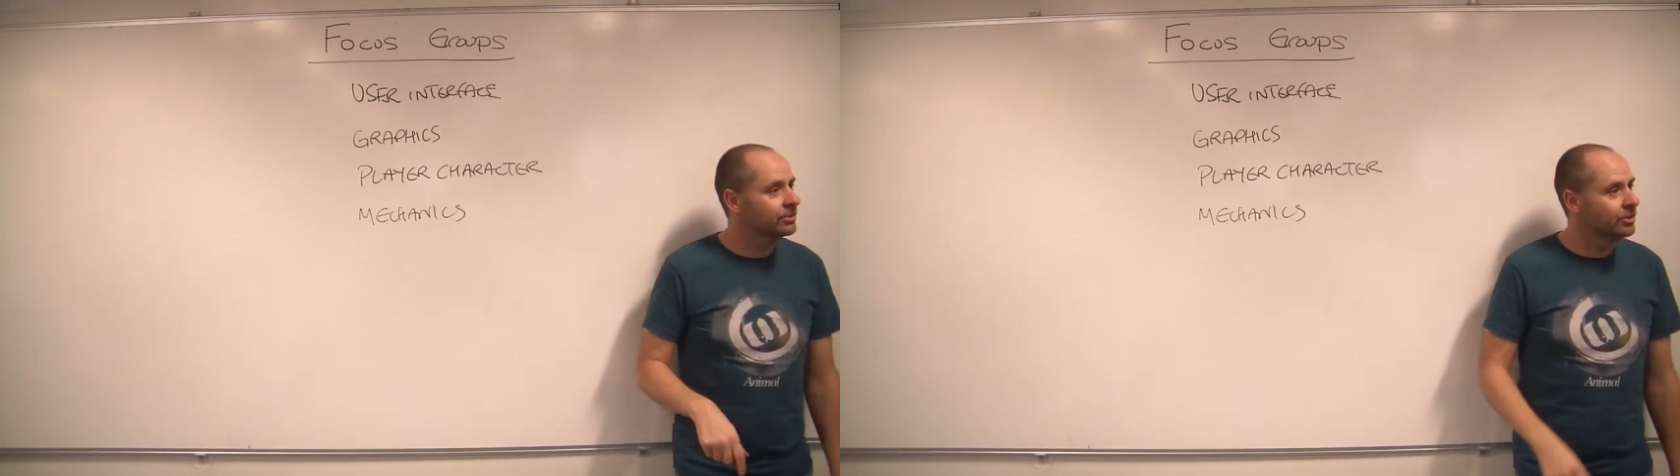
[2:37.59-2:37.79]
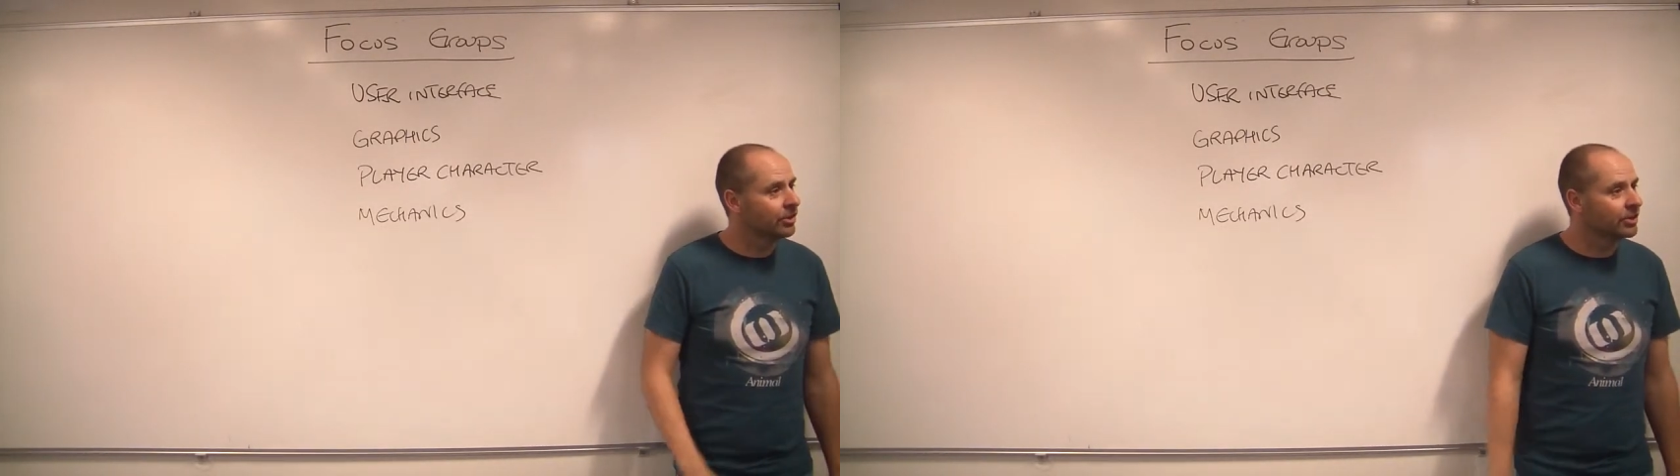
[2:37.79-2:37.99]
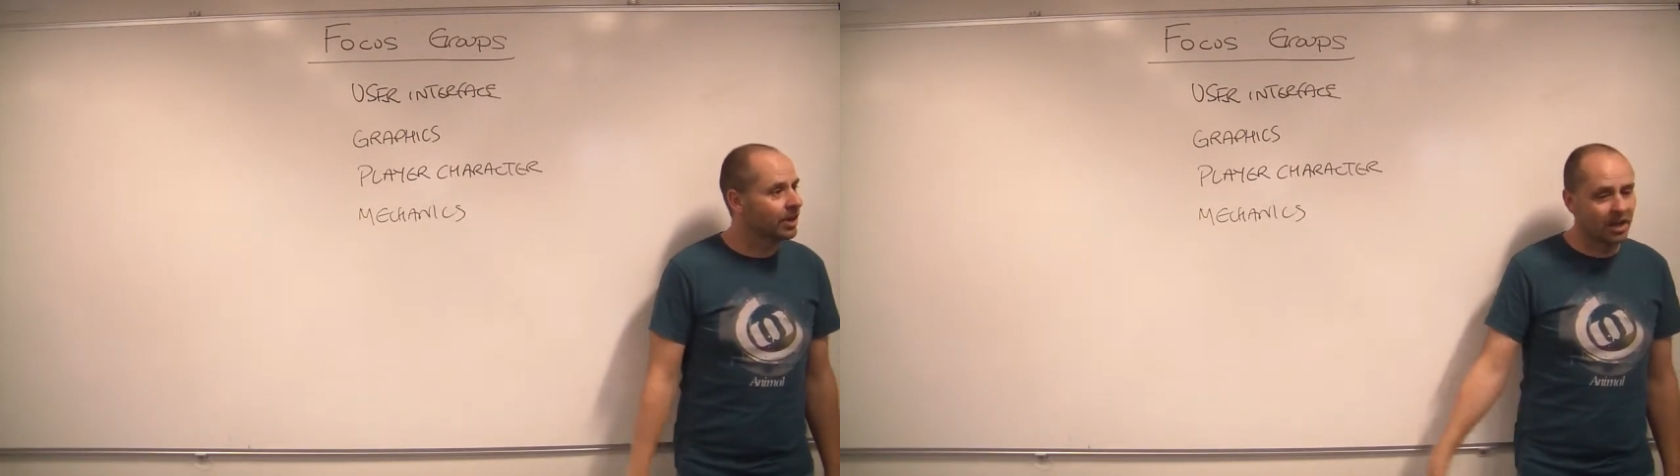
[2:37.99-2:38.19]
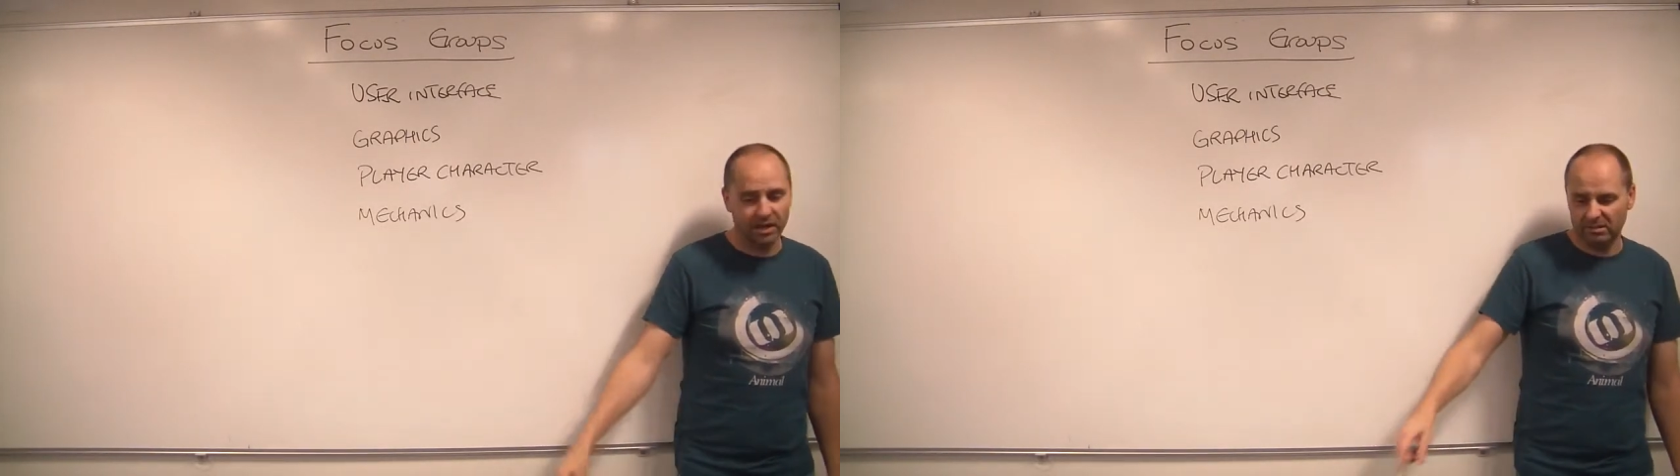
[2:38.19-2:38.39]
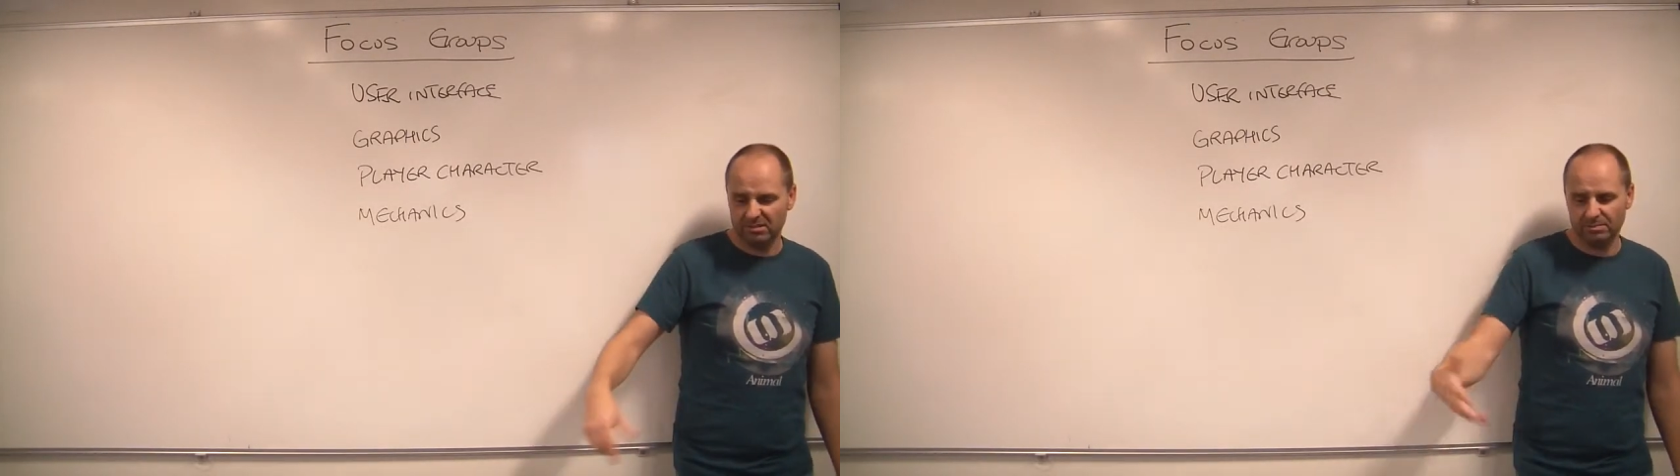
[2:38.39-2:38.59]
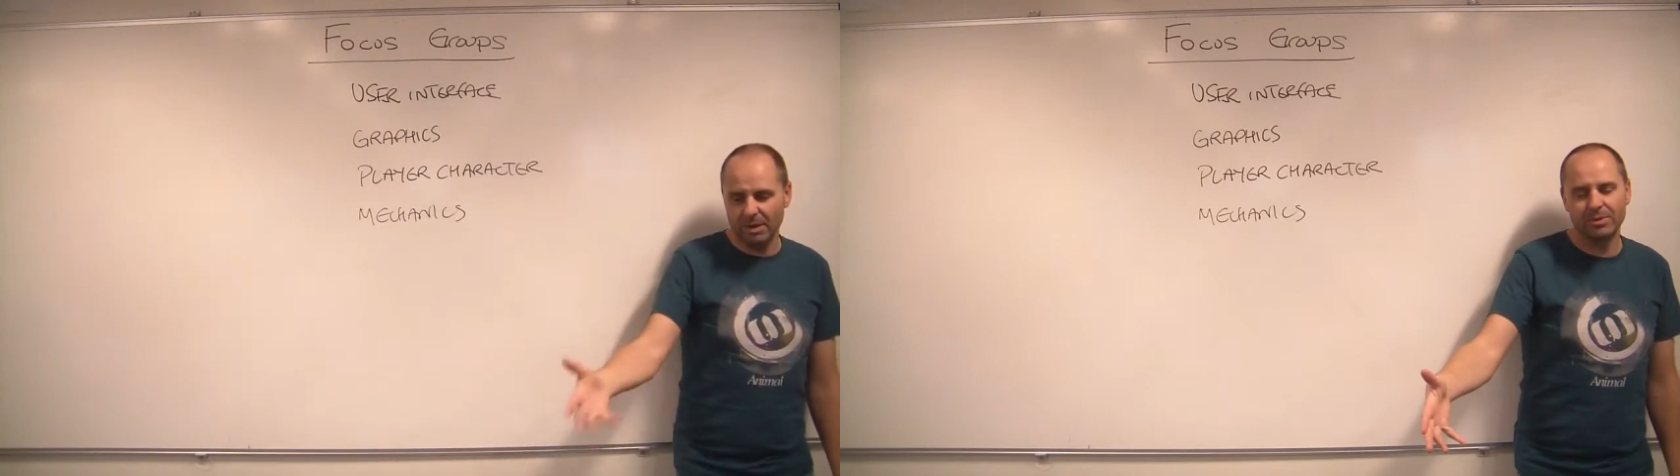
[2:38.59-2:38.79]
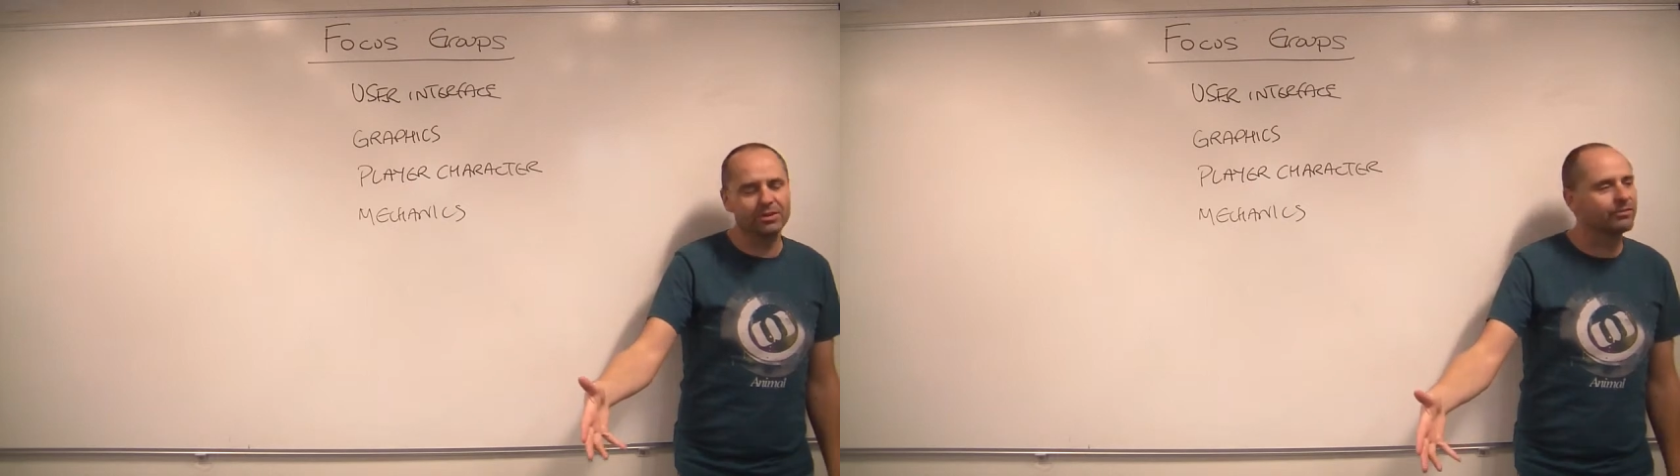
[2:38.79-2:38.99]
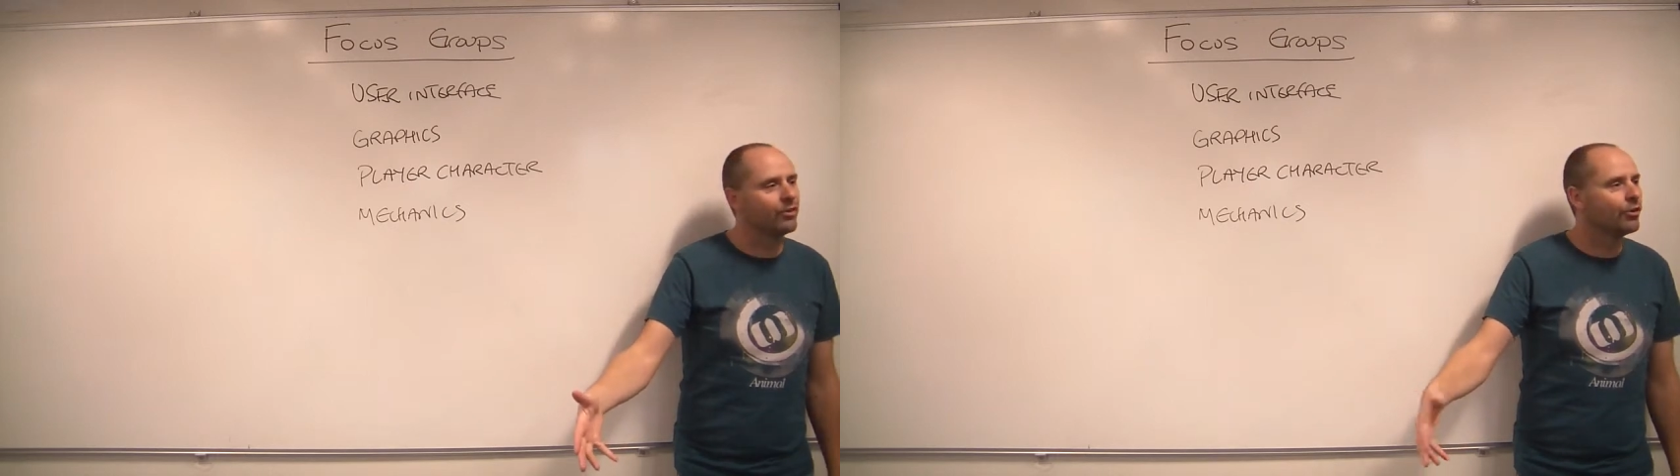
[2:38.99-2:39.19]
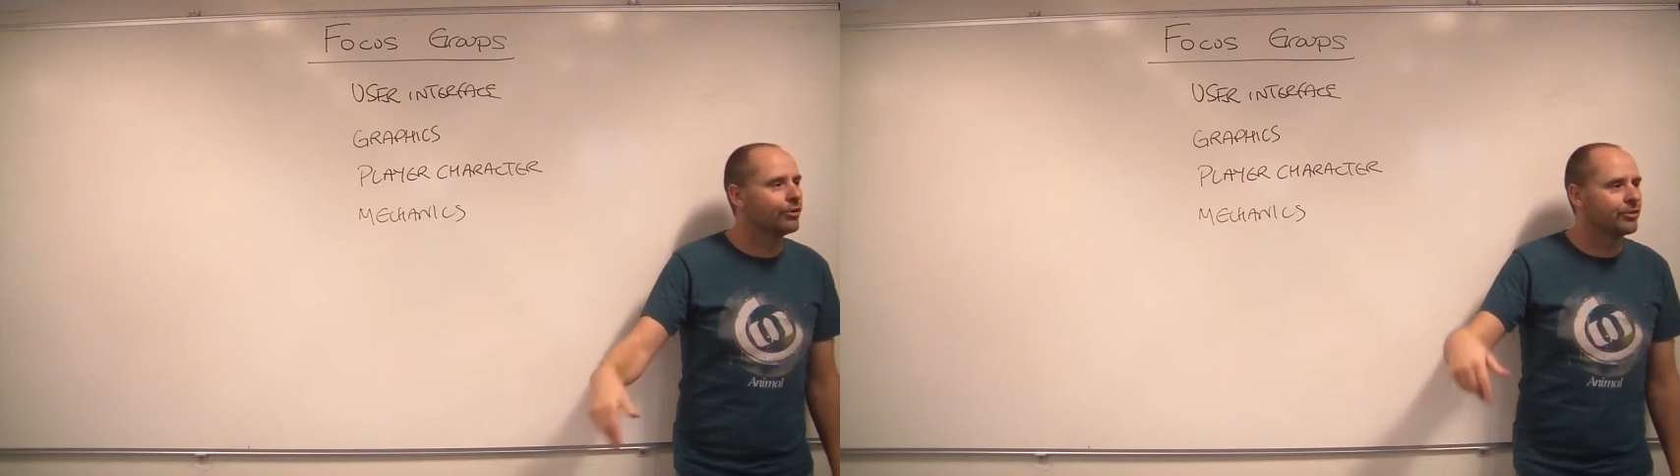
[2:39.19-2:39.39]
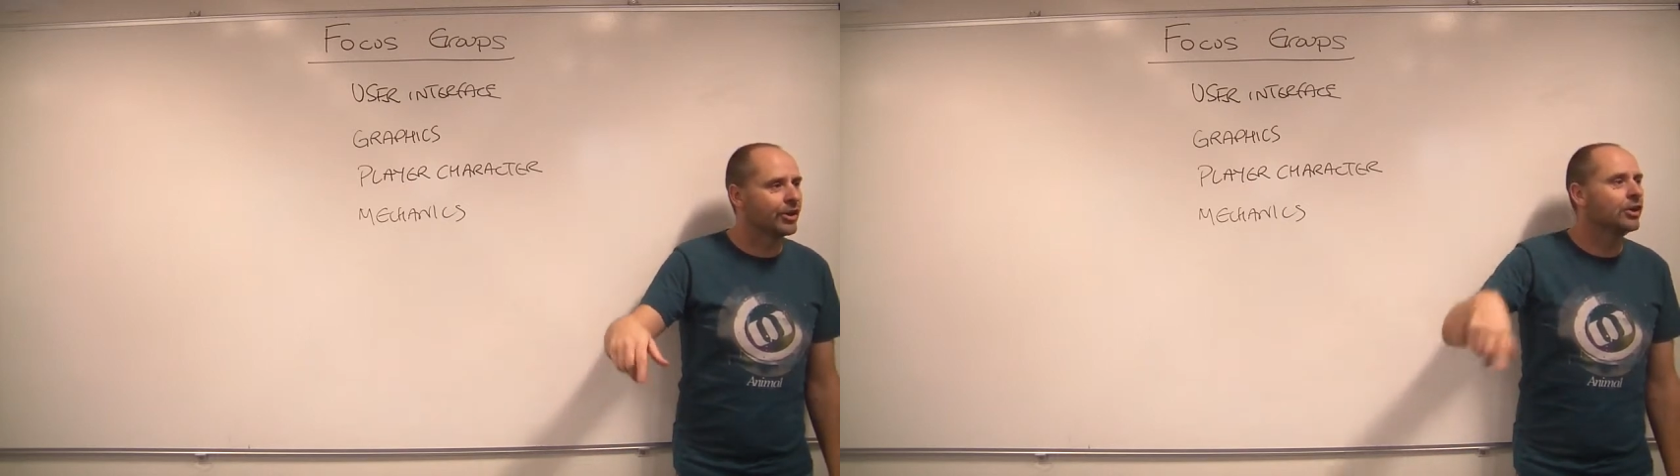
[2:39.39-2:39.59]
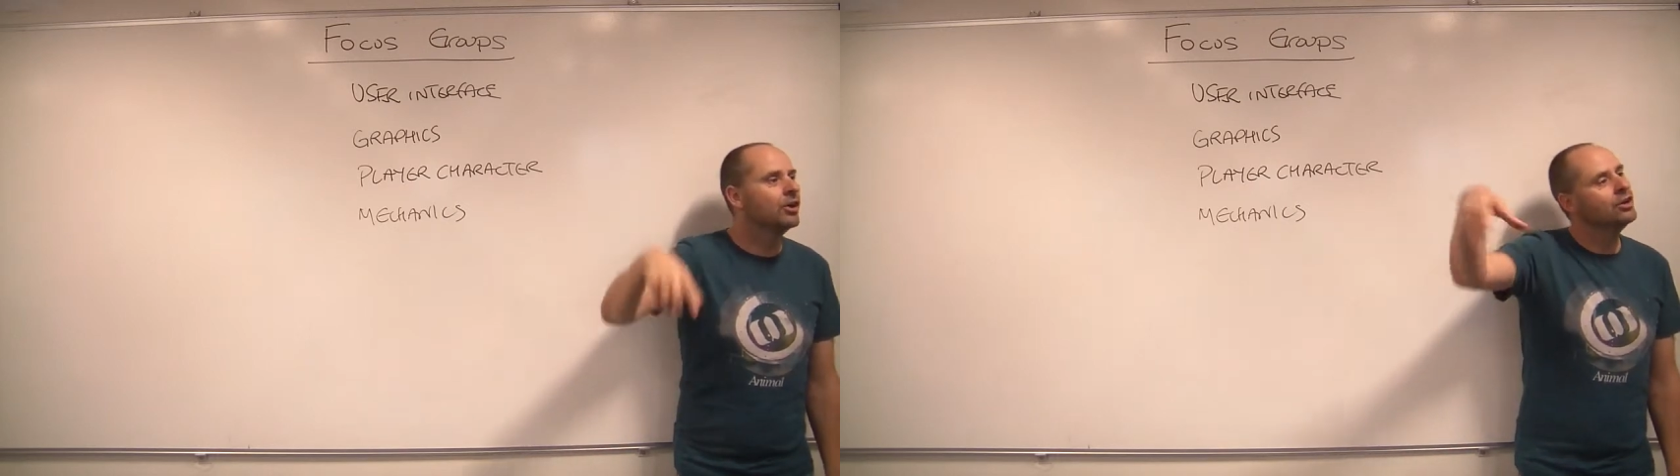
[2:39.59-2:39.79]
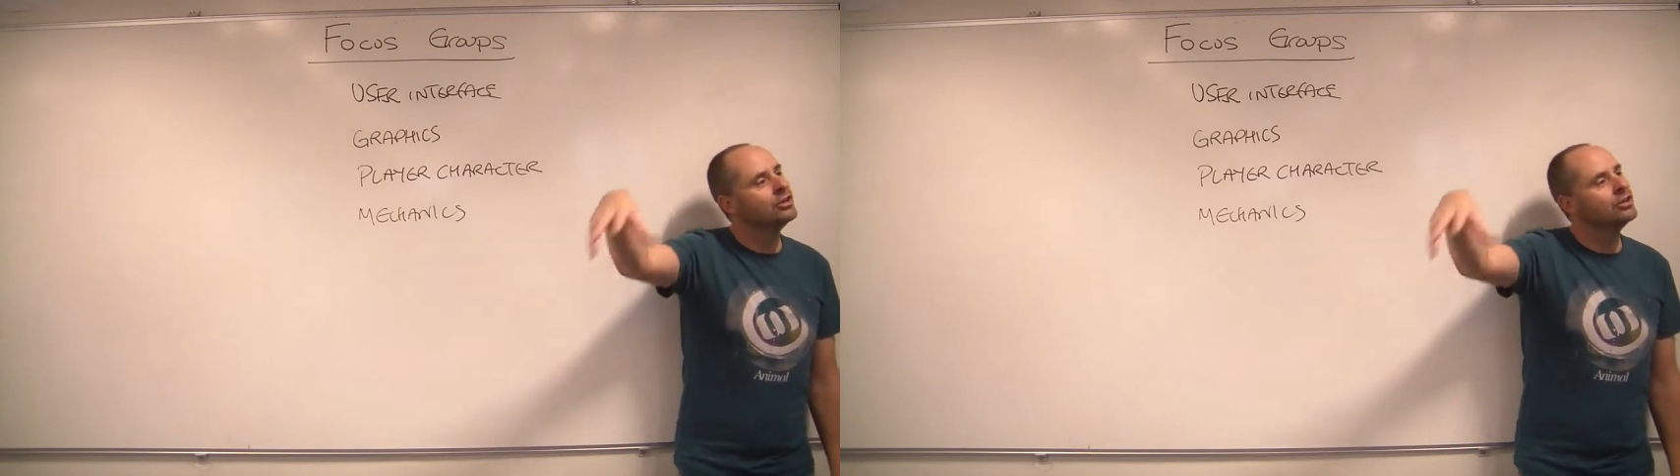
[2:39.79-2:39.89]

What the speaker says: you're going to like, maybe there's 4 of you,